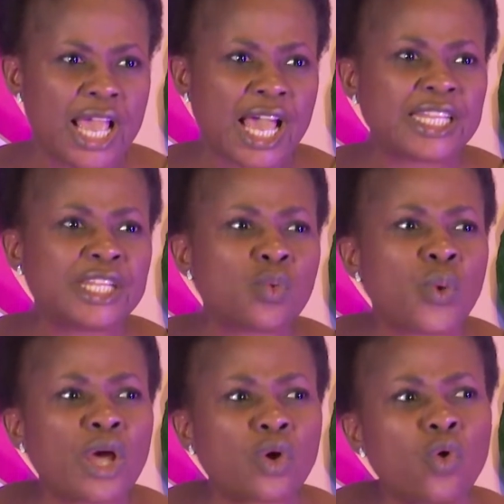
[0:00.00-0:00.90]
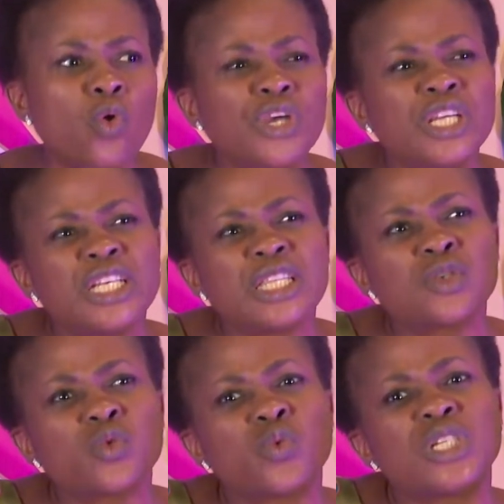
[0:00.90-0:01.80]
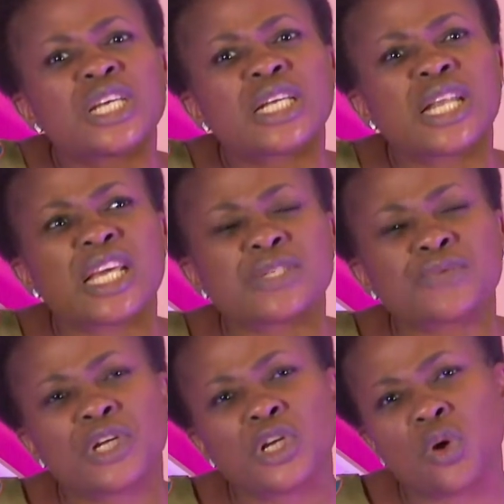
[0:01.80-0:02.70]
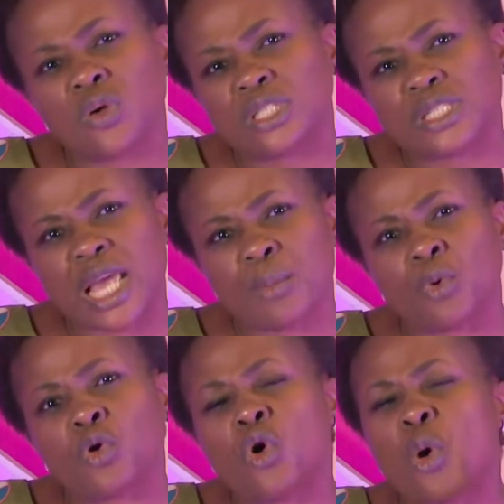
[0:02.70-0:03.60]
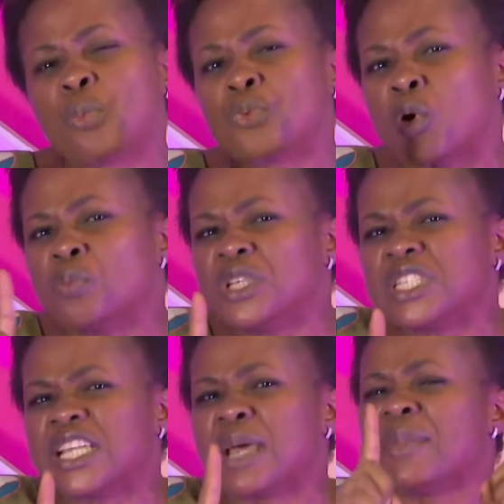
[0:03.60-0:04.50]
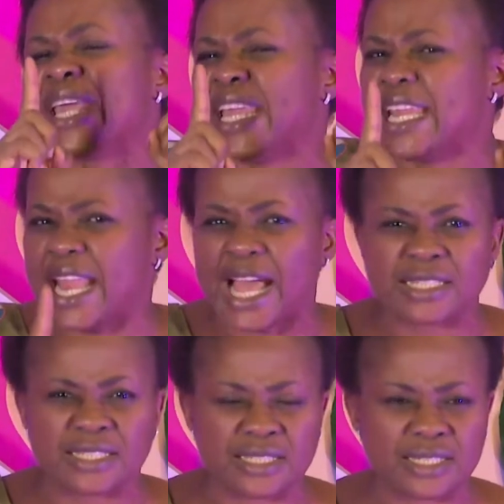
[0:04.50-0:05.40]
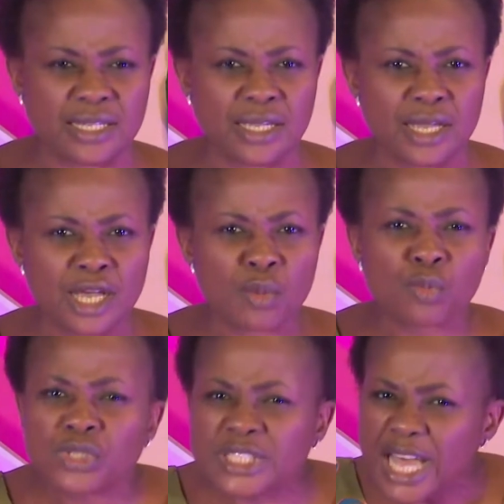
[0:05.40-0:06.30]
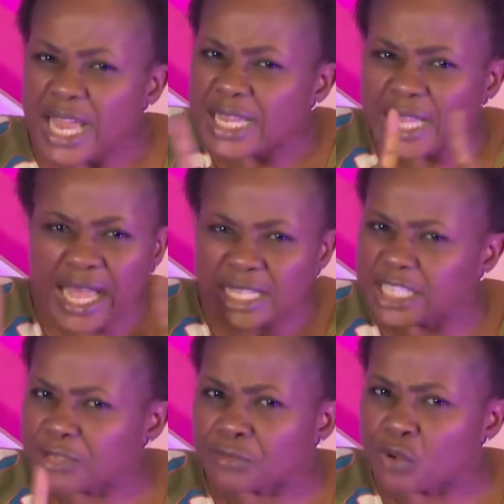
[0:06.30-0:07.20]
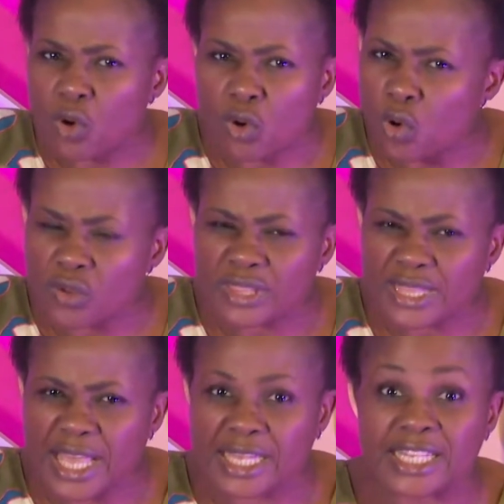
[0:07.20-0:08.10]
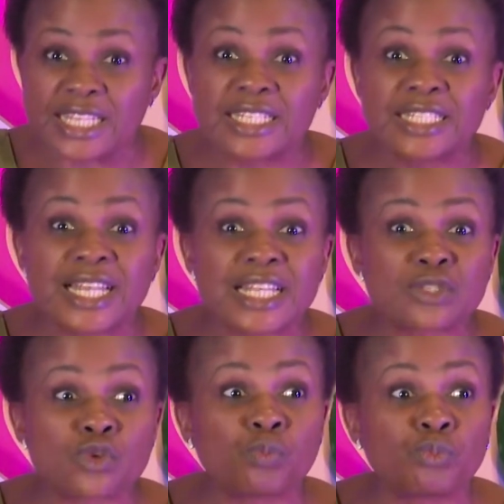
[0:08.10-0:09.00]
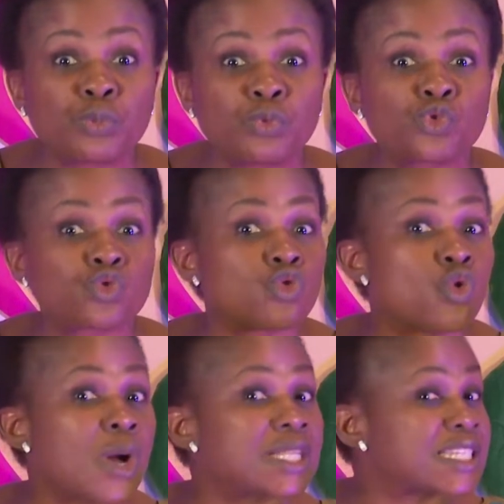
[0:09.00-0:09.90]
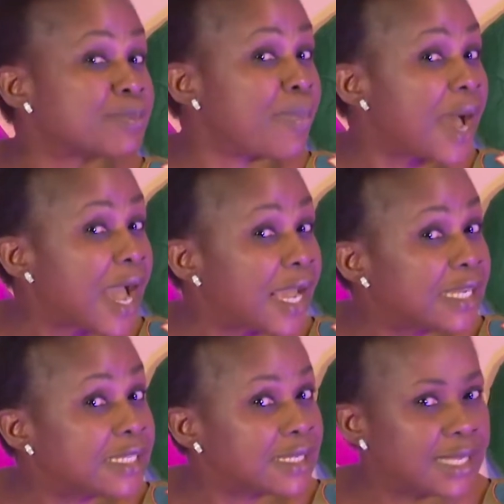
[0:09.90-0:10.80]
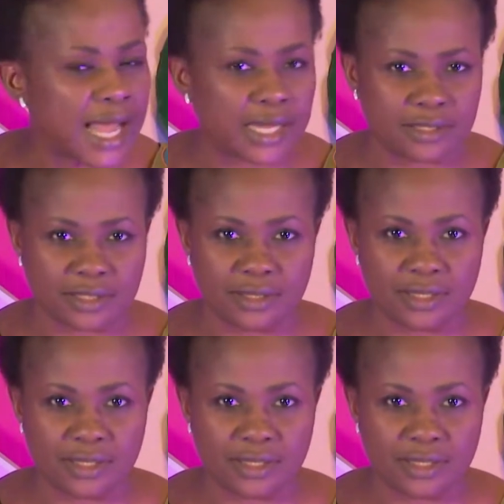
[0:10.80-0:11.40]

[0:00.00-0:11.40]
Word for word: And they were going in the wilderness for a long time, but God promised them a land. But that land, they've not gone there. They needed some people to go and spy the land.